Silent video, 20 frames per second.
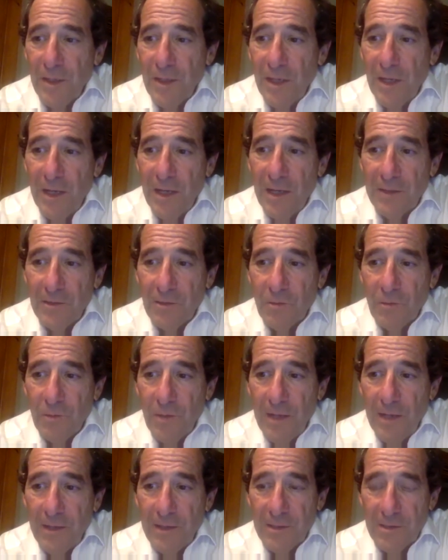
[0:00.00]
and
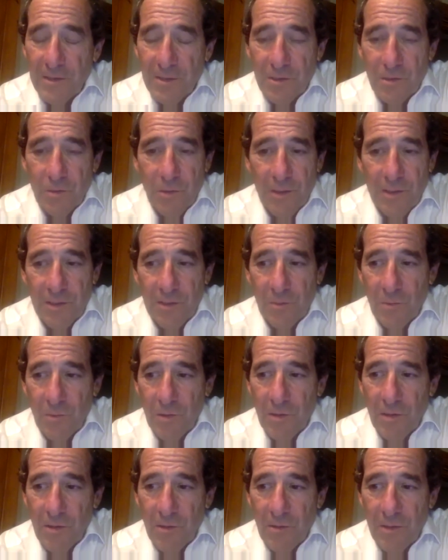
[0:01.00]
creating a situation
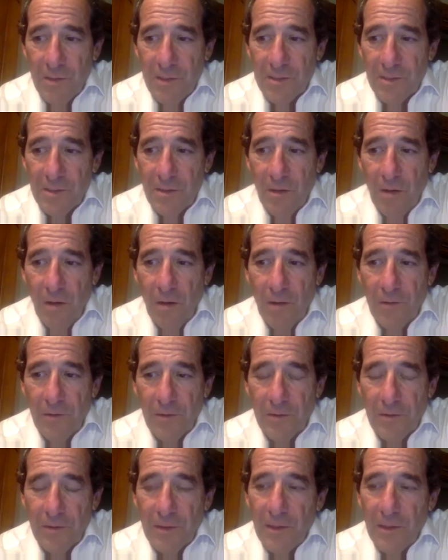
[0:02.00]
where there is an other.